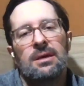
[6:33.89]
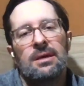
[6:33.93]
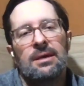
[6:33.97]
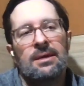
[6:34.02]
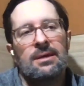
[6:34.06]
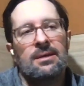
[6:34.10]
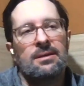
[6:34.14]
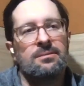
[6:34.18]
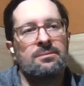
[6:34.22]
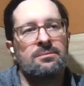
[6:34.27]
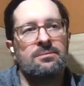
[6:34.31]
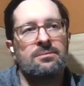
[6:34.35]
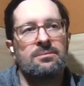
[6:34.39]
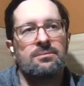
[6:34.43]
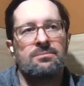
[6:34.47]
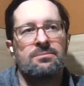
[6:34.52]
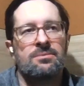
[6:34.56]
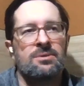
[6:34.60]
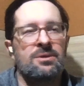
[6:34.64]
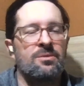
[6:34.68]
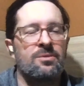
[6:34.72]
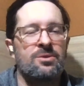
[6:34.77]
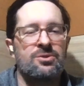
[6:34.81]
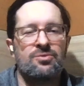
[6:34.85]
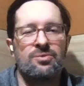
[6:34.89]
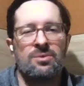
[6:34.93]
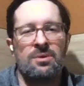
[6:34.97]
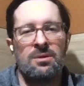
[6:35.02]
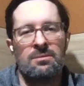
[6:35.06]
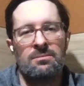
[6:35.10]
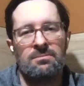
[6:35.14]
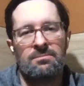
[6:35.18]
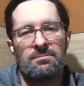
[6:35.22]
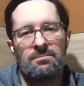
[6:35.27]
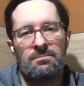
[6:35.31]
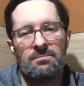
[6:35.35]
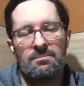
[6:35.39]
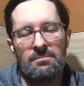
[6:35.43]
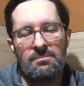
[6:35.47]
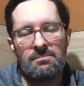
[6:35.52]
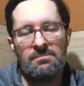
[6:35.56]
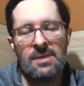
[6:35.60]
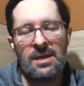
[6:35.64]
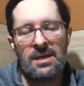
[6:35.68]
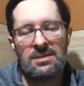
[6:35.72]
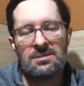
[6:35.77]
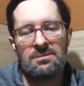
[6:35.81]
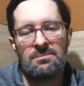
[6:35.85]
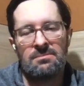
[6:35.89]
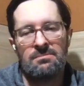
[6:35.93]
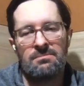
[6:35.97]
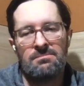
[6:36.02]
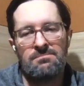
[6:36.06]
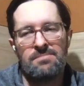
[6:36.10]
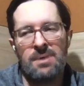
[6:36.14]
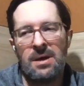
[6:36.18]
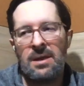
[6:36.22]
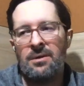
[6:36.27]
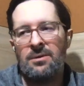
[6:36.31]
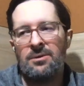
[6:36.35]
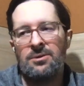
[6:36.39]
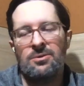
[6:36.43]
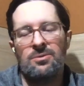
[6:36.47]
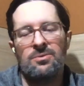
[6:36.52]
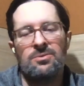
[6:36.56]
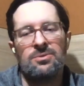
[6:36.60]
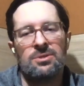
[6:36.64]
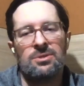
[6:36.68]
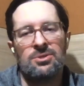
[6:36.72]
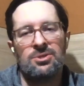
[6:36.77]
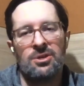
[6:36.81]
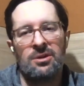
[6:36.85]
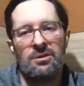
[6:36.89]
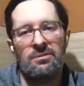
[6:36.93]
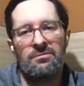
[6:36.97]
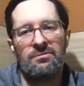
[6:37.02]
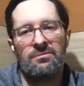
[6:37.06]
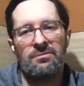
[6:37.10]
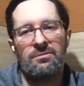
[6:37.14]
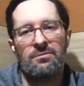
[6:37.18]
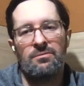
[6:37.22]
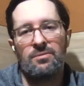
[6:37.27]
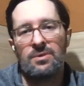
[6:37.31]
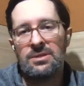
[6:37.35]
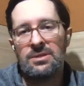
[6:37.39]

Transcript: and which really makes better usage of